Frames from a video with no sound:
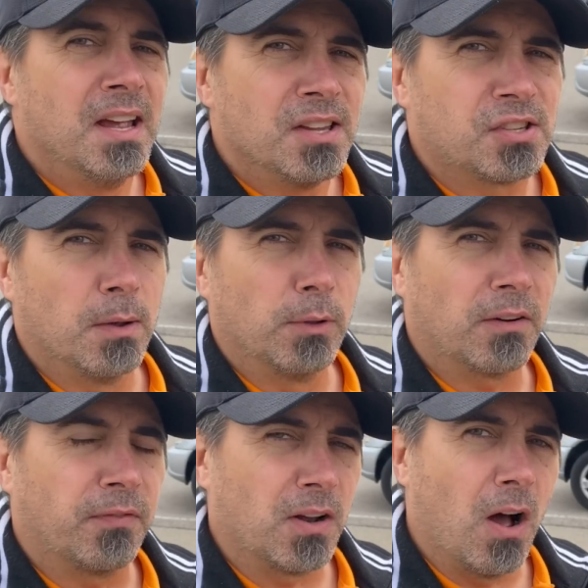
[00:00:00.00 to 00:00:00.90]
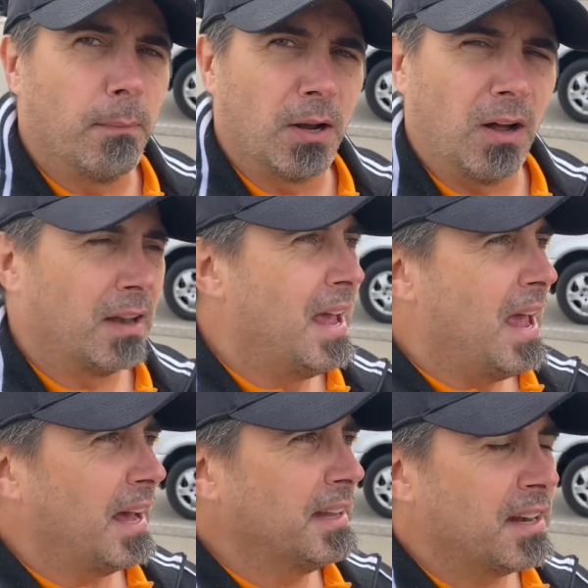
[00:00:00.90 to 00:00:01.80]
similar phenomenon,
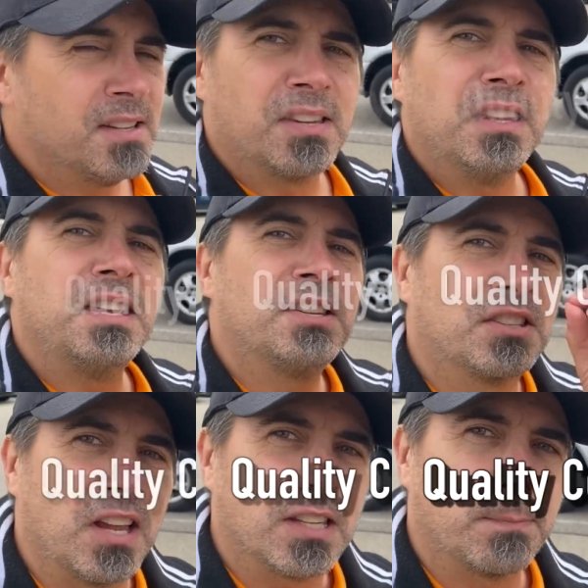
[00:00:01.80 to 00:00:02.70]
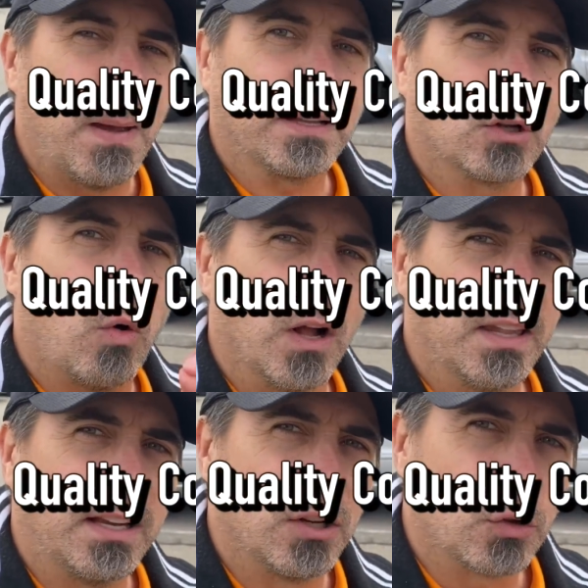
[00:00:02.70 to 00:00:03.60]
and that is the suspect
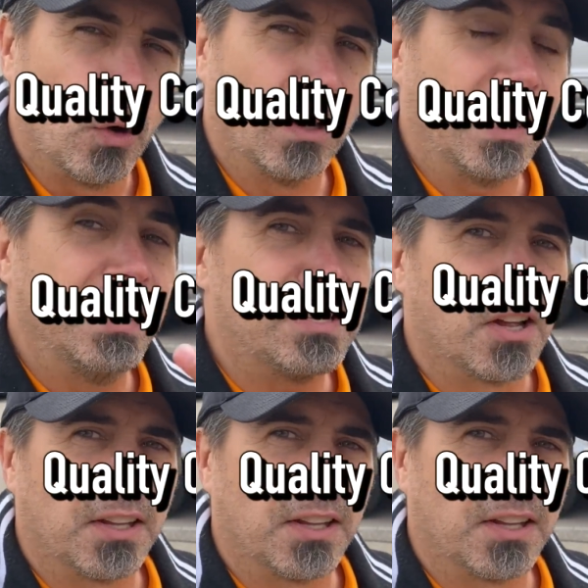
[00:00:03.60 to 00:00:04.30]
quality control, at least on the